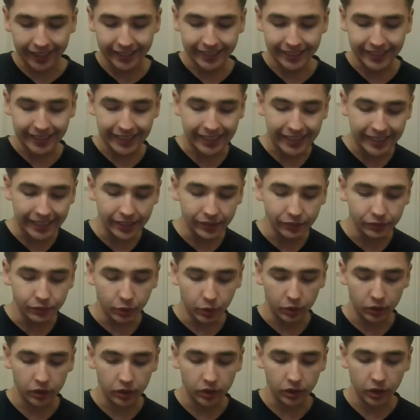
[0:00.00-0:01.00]
as
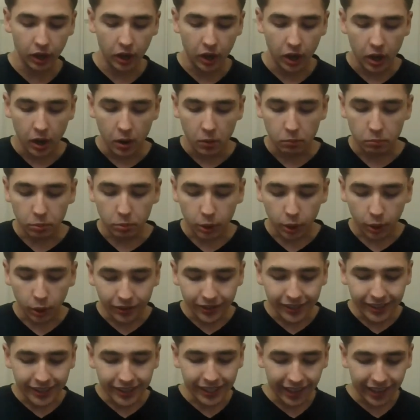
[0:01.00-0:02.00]
evil,
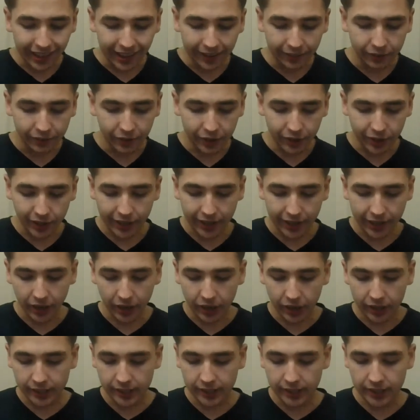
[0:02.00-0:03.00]

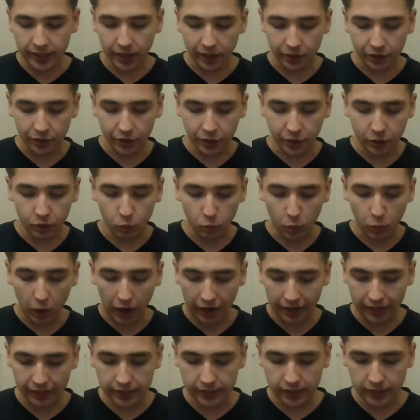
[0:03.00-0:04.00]
pro-slavery Southern
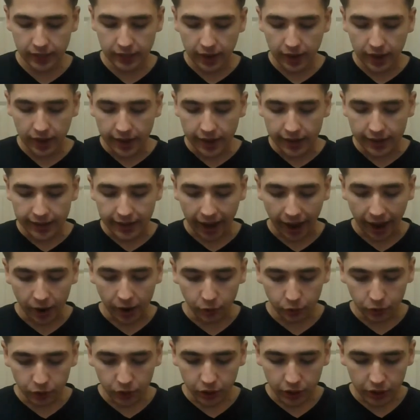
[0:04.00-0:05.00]
whites
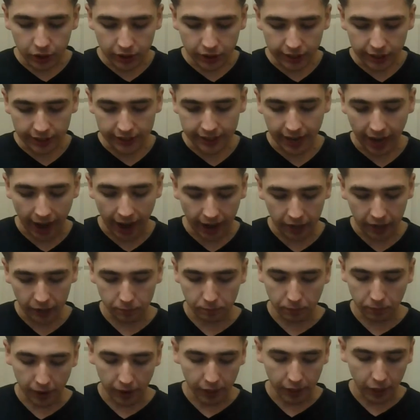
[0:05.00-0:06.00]

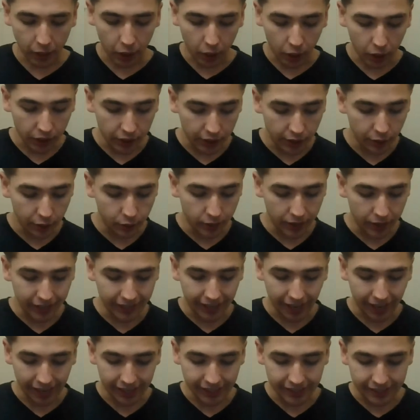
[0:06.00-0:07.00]
counterattacked by
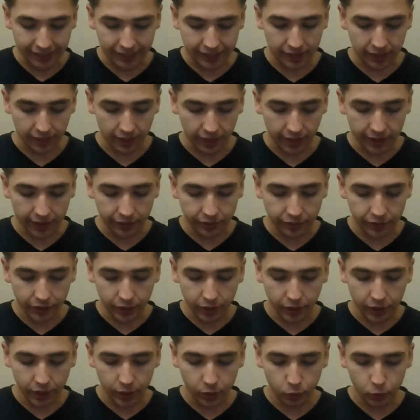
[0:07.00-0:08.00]
arguing that
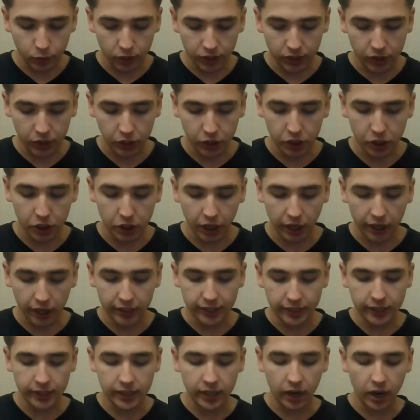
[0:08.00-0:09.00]
slavery was
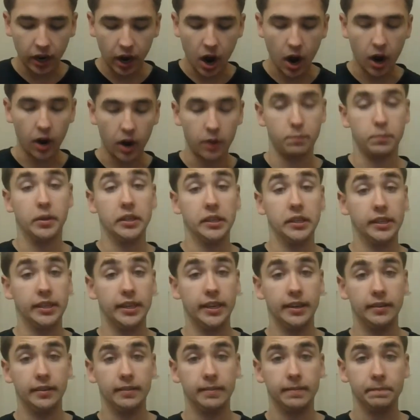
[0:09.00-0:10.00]
just the
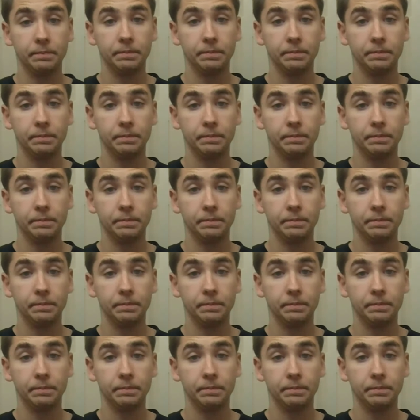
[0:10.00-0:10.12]
opposite,